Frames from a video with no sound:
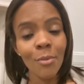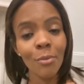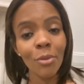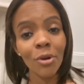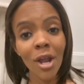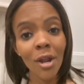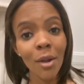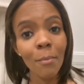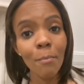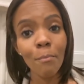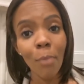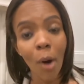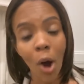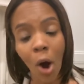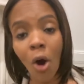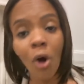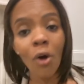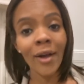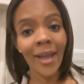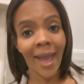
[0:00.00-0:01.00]
put on a
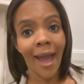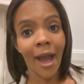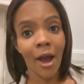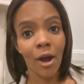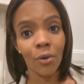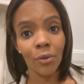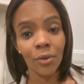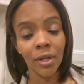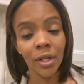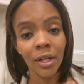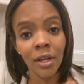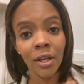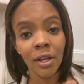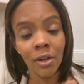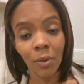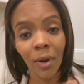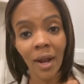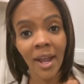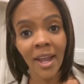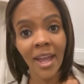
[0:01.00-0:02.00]
ball gown,
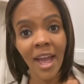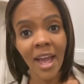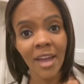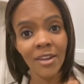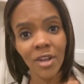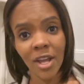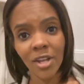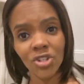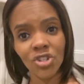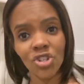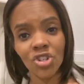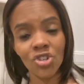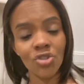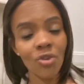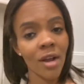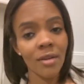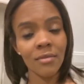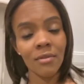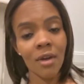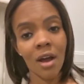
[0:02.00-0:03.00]
right, and and
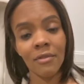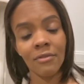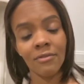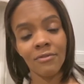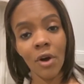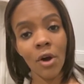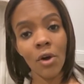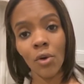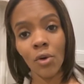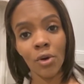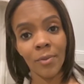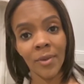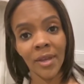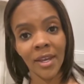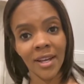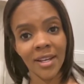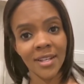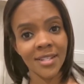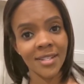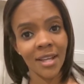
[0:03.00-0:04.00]
strut on Vogue
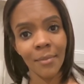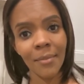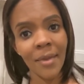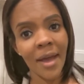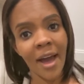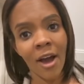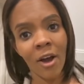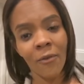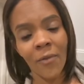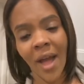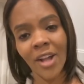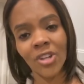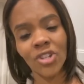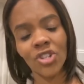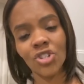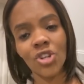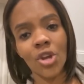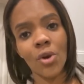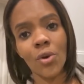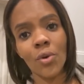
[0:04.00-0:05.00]
because somehow that
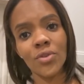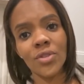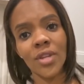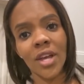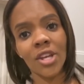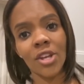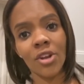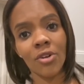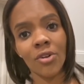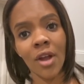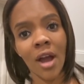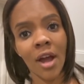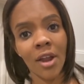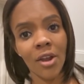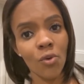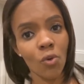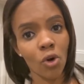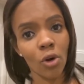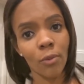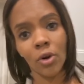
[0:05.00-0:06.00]
shows that you're not
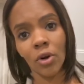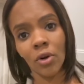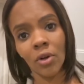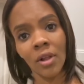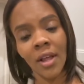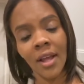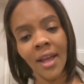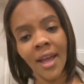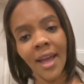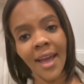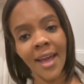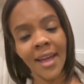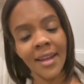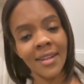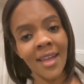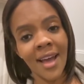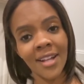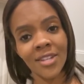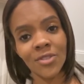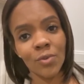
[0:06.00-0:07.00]
normal,
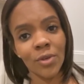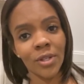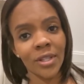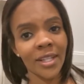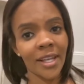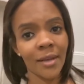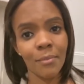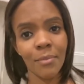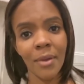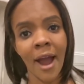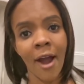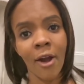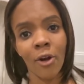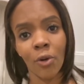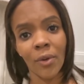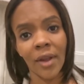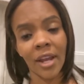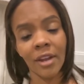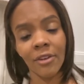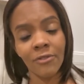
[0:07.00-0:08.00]
and that's really
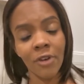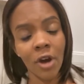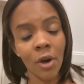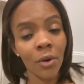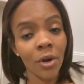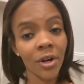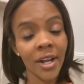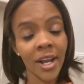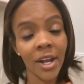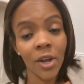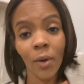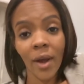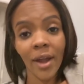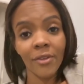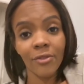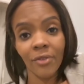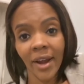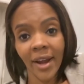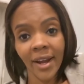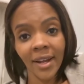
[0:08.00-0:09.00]
empowering and forward. And
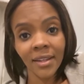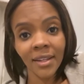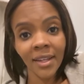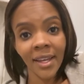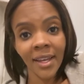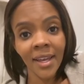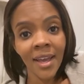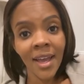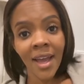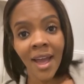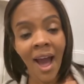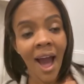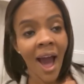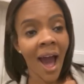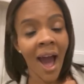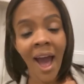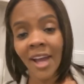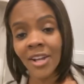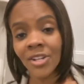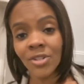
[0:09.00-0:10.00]
quite frankly,
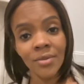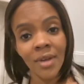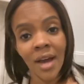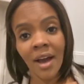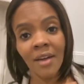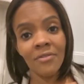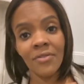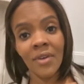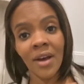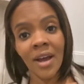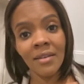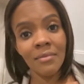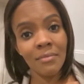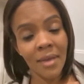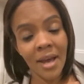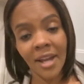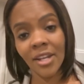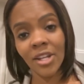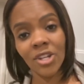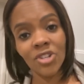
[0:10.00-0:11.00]
I do not find
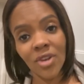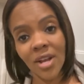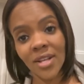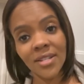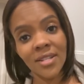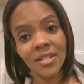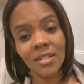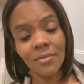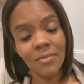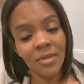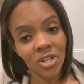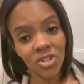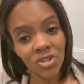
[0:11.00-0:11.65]
men in dresses to be